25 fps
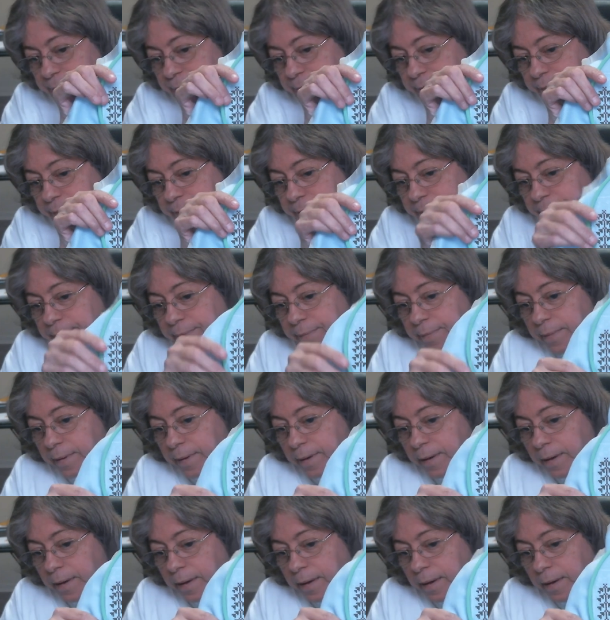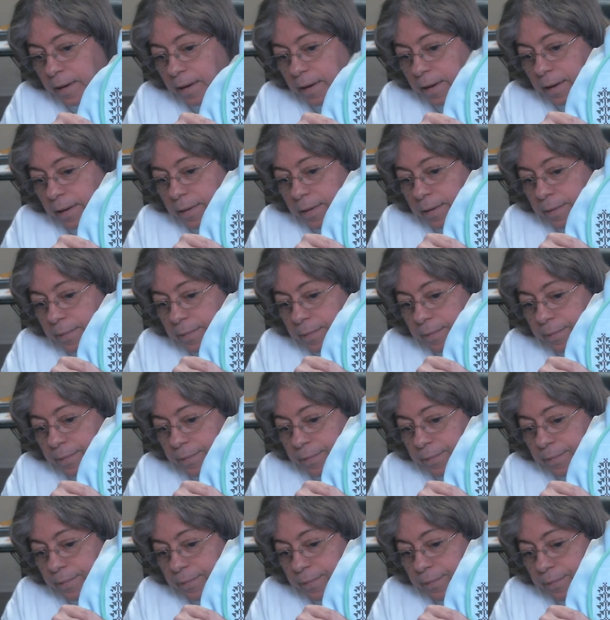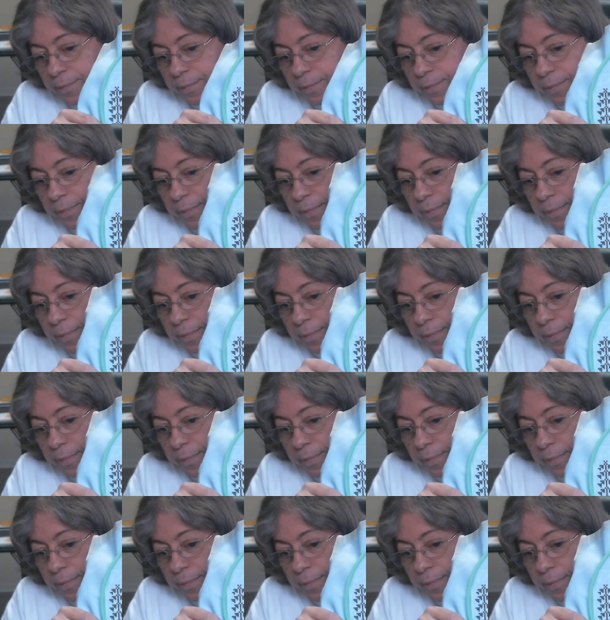Nobody speaks.